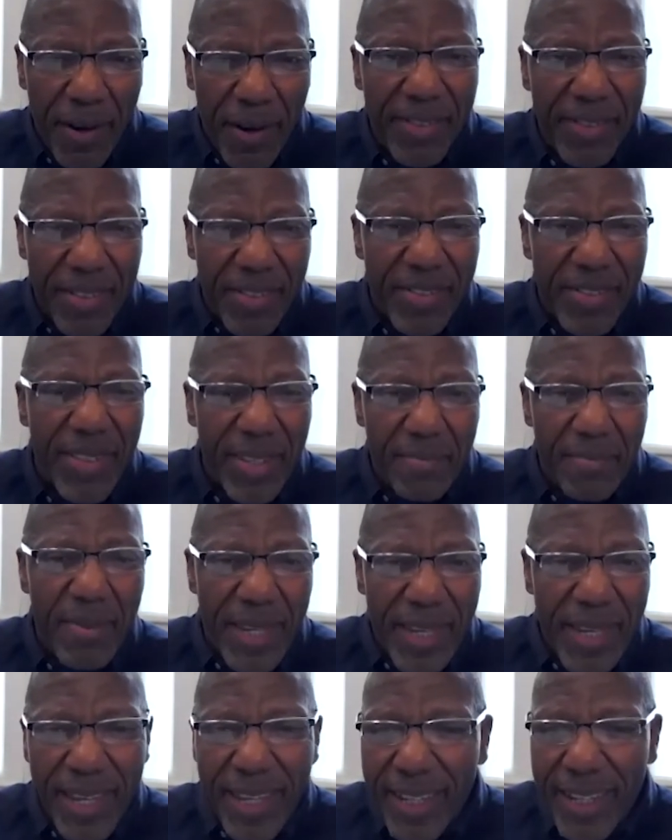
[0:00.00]
partners to
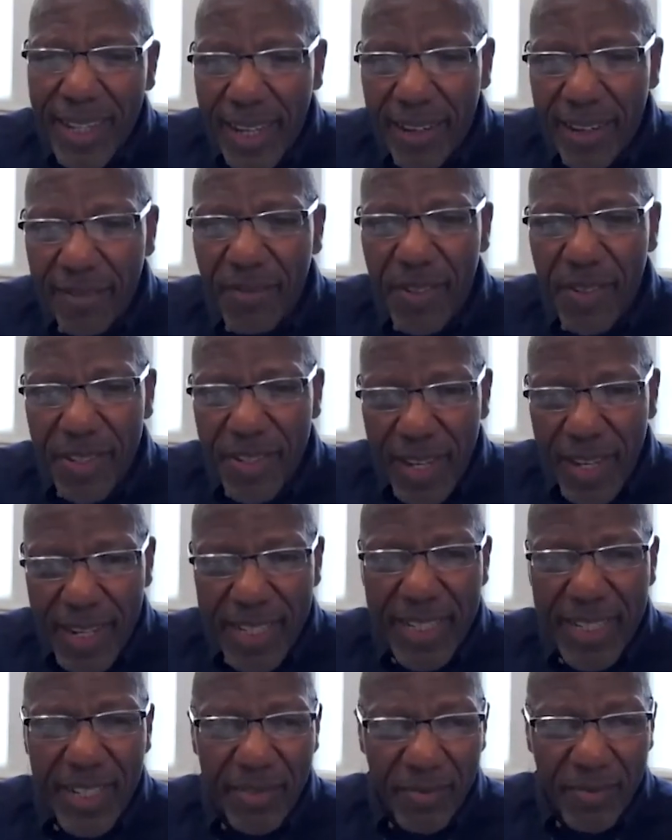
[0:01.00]
be in
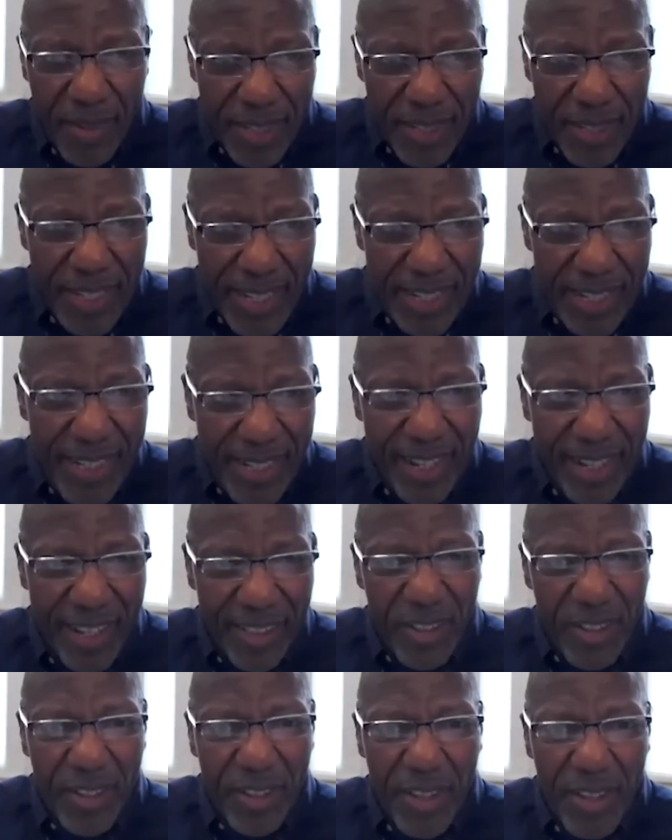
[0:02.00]
conversation with each
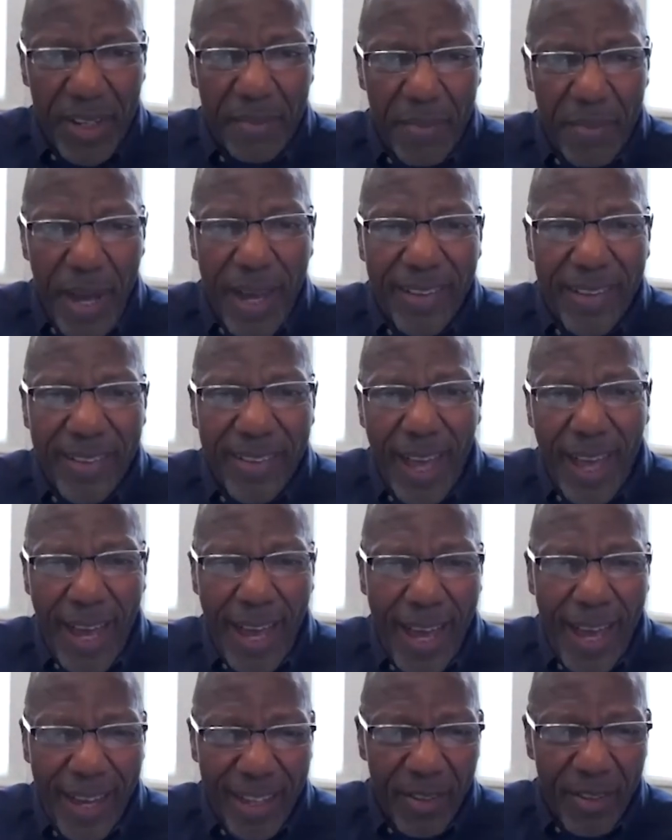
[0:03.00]
other about
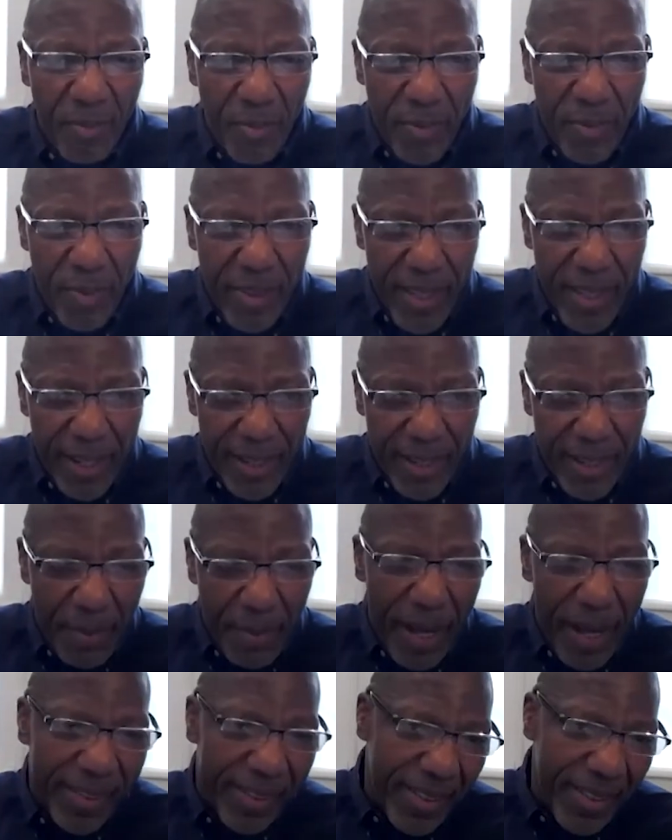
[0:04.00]
how
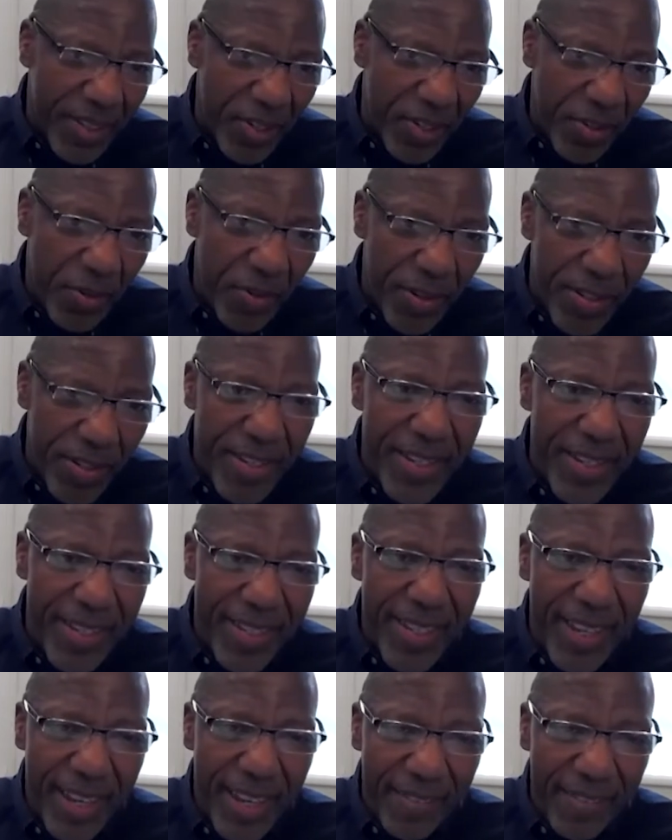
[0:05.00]
about the
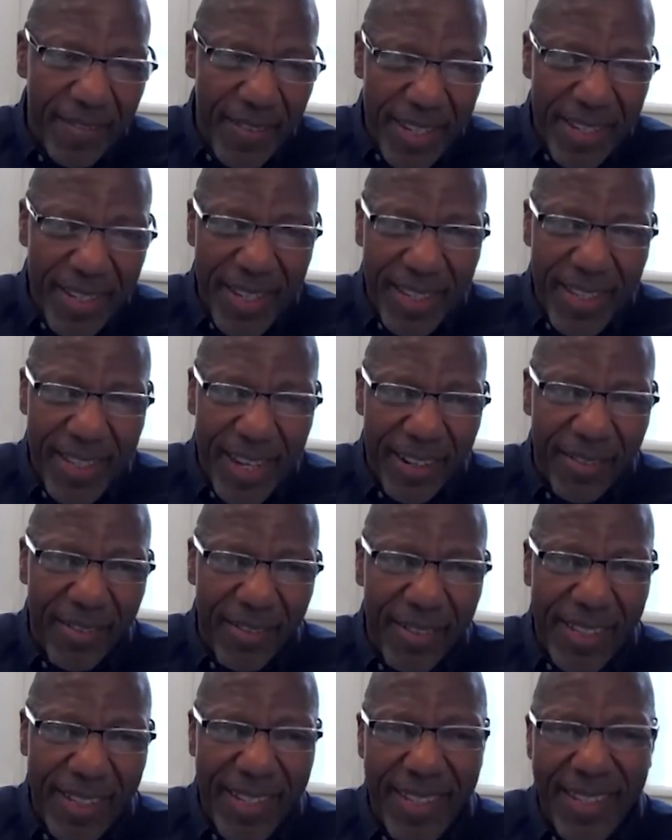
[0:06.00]
sources of these
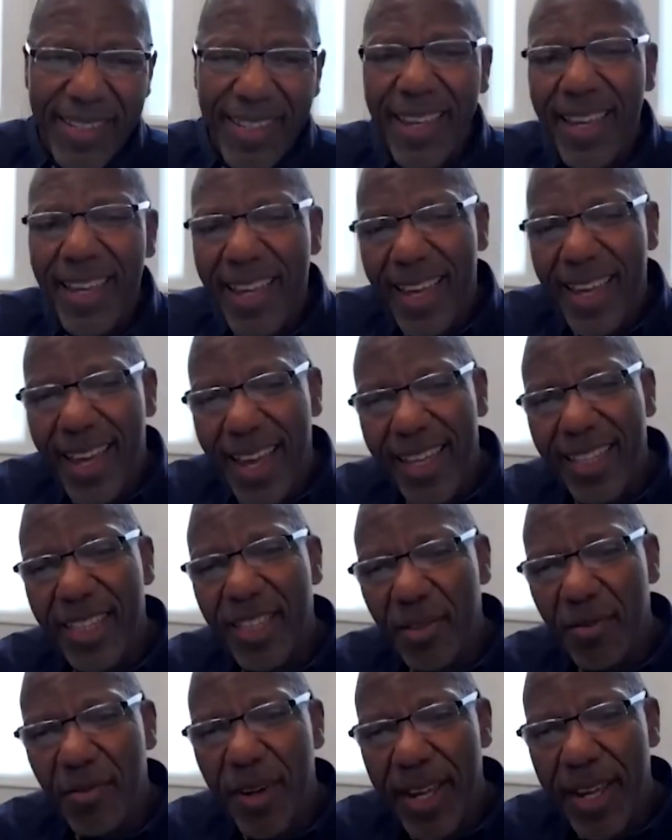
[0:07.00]
inequities
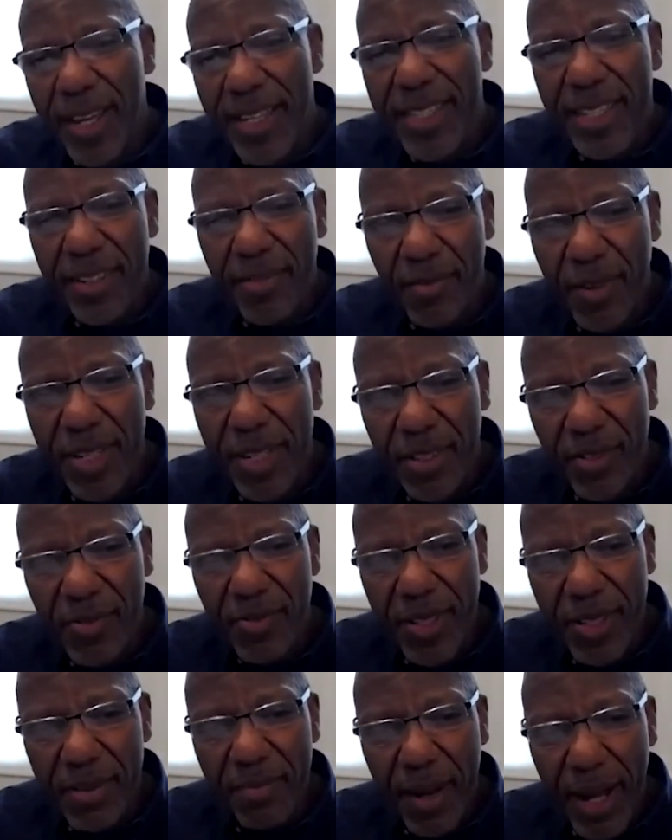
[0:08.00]
and the ways in
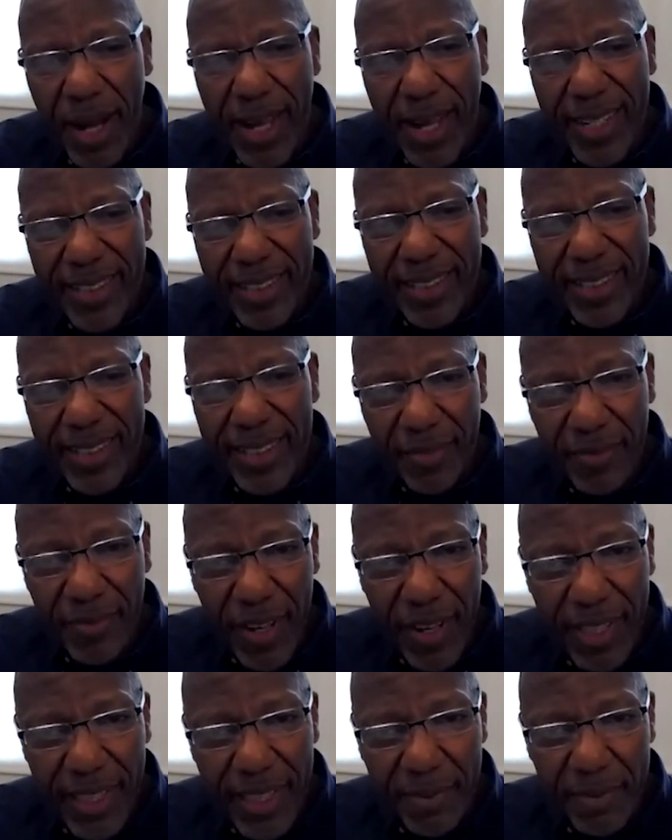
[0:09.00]
which we might
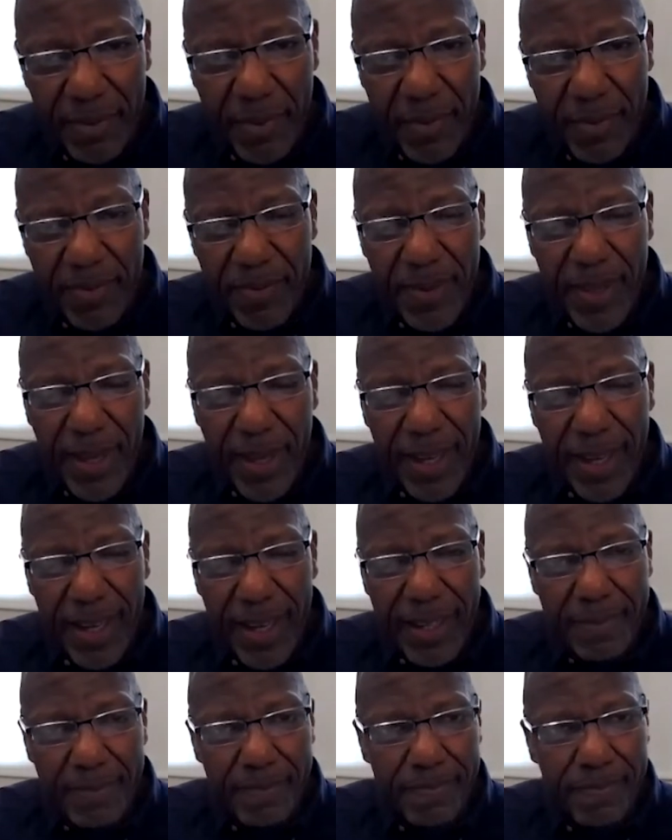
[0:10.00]
develop
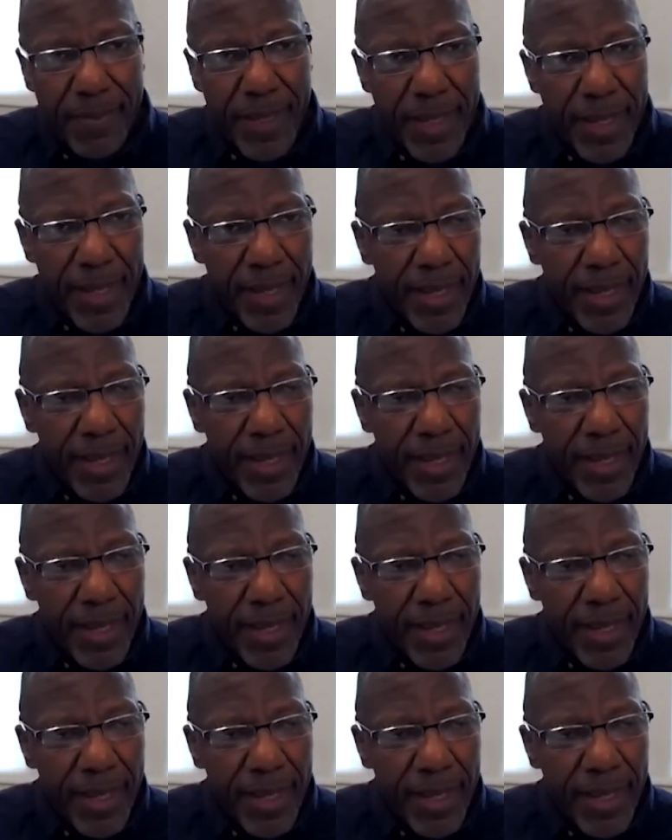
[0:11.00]
um,